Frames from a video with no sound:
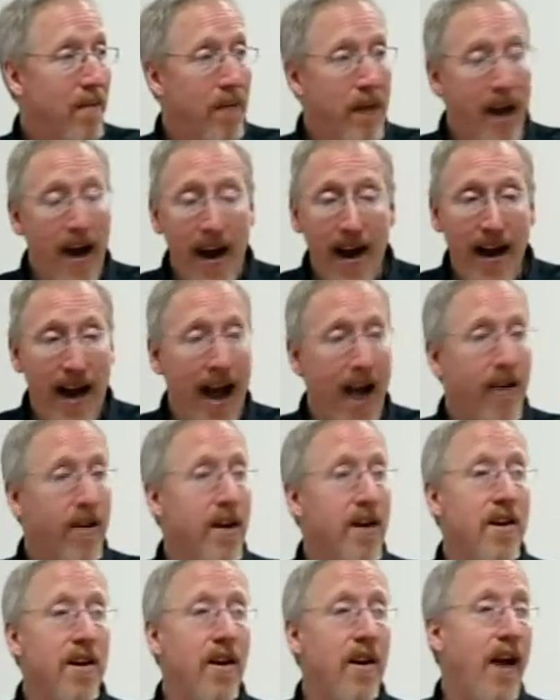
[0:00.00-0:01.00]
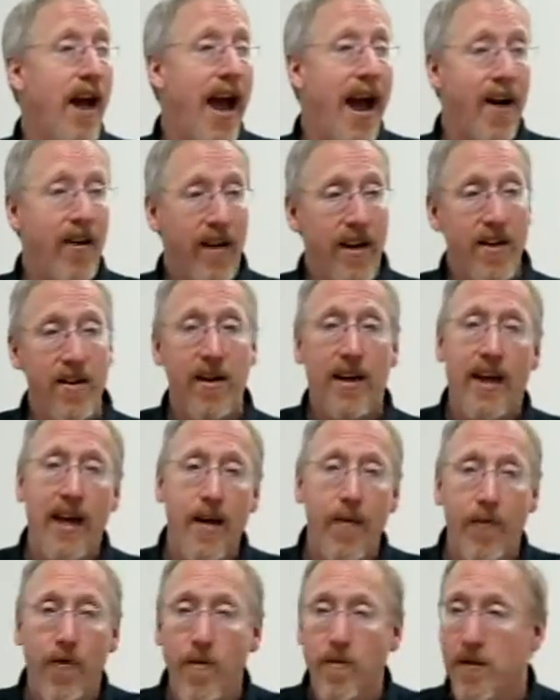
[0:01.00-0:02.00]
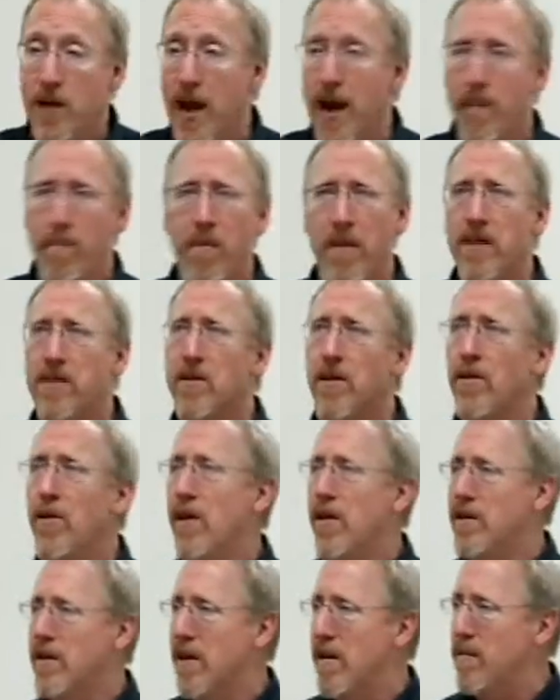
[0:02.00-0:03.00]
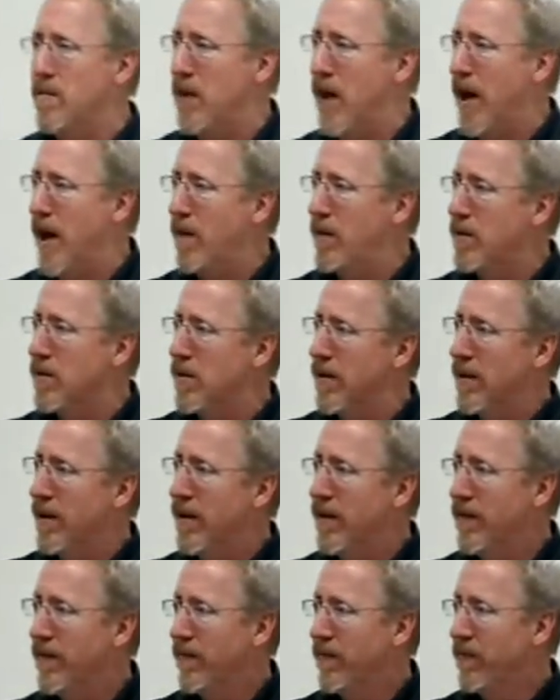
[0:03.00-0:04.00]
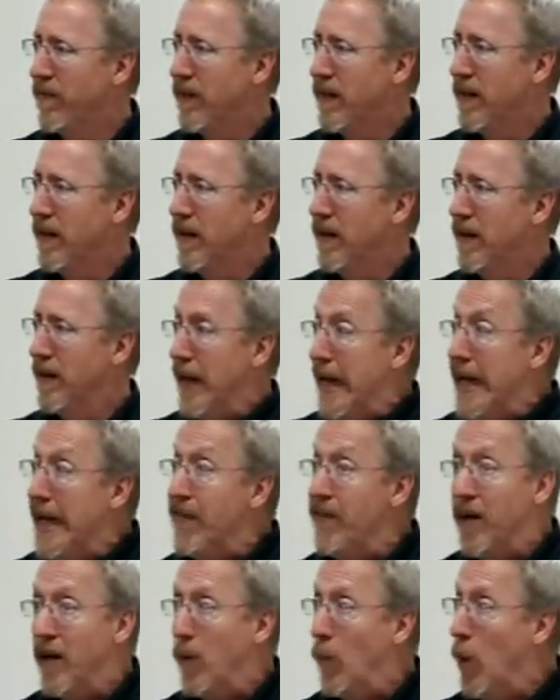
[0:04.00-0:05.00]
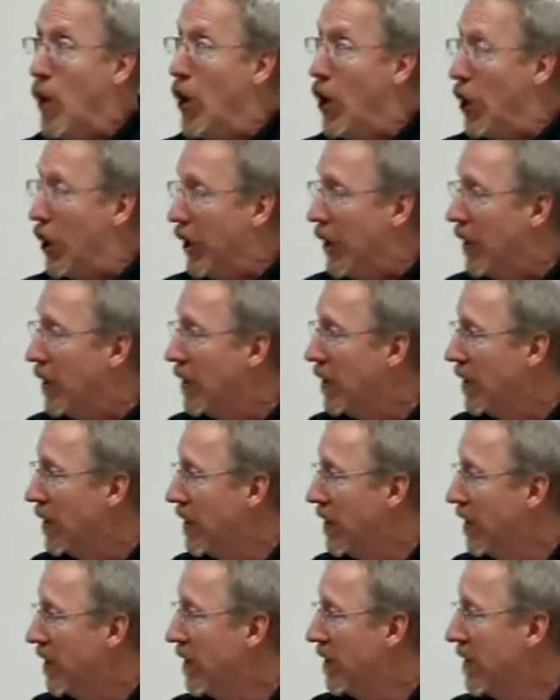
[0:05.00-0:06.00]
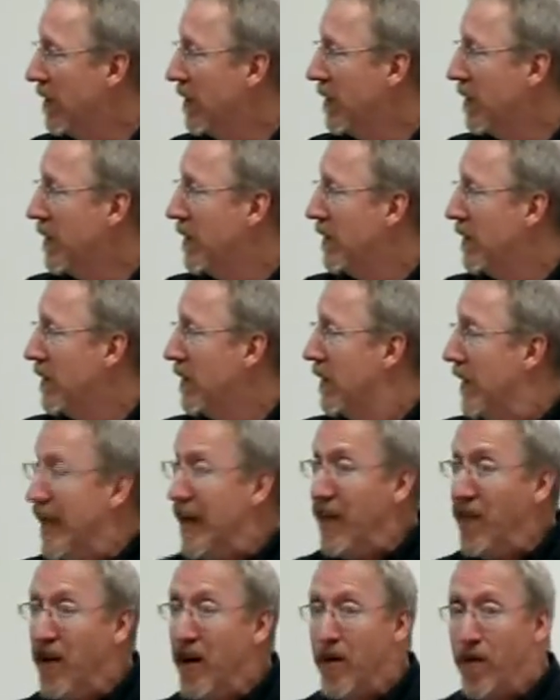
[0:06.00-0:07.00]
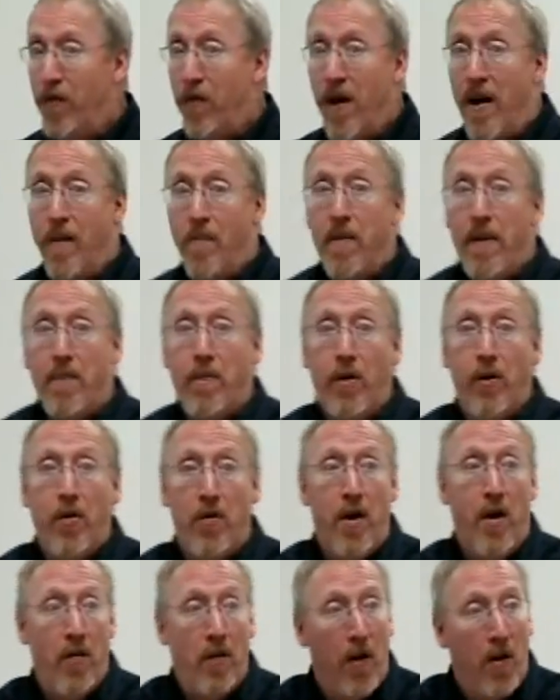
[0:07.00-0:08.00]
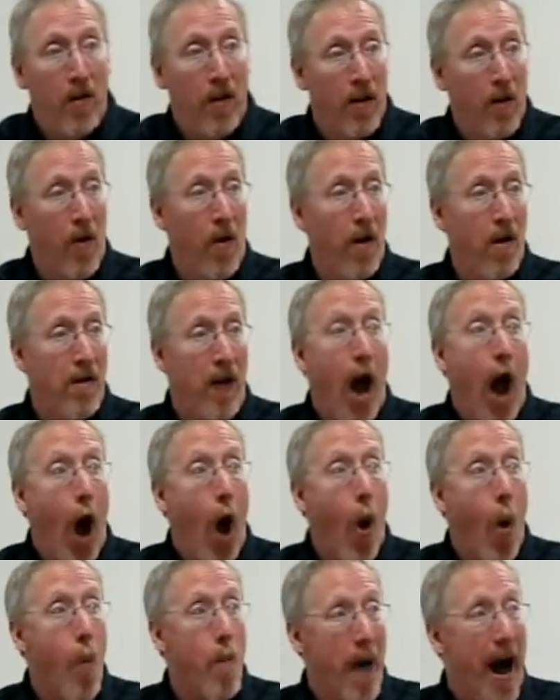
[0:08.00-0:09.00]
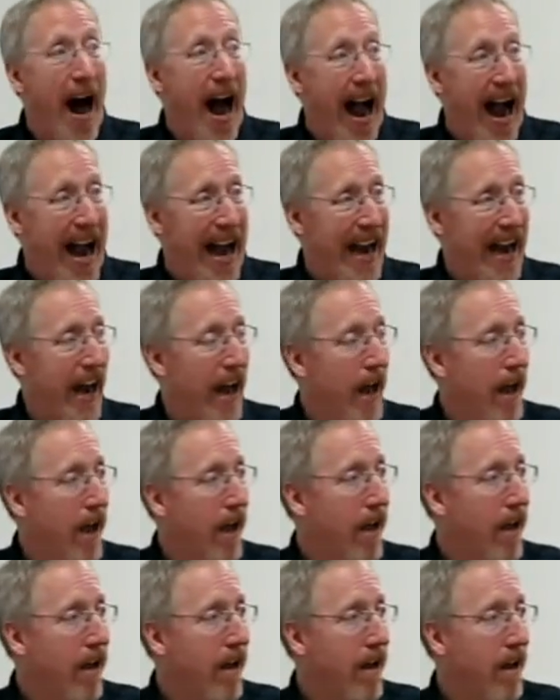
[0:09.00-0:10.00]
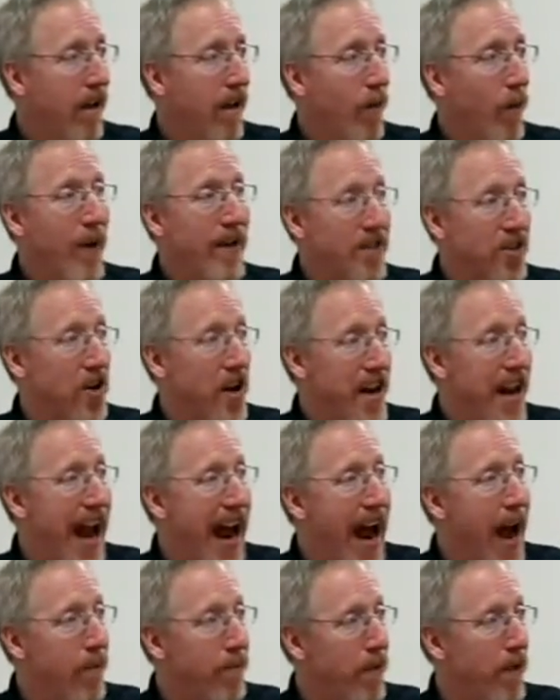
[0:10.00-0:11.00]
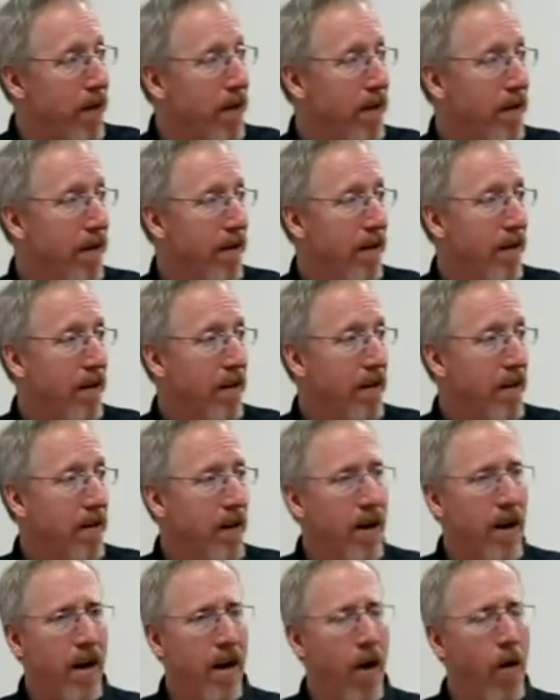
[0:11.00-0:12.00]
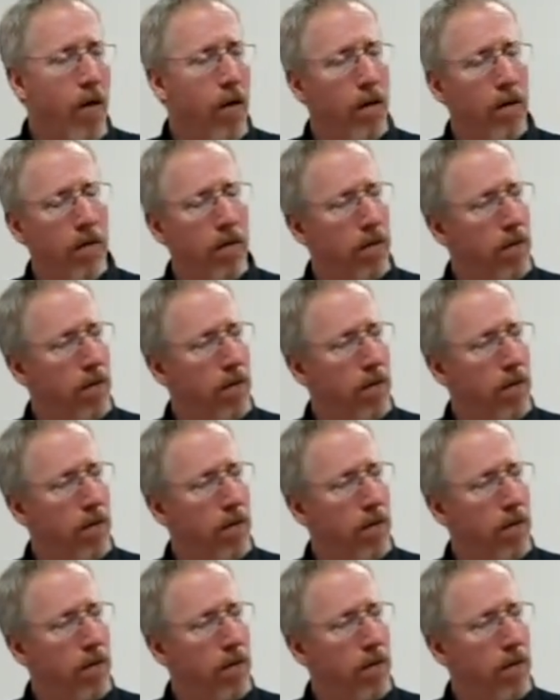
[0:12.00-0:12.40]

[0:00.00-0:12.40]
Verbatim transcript: Man, how can you how can you keep from saying praise the Lord sometimes? Even at work. Even in front of people who don't know the Lord. Oh my. What's going to happen? They're going to go,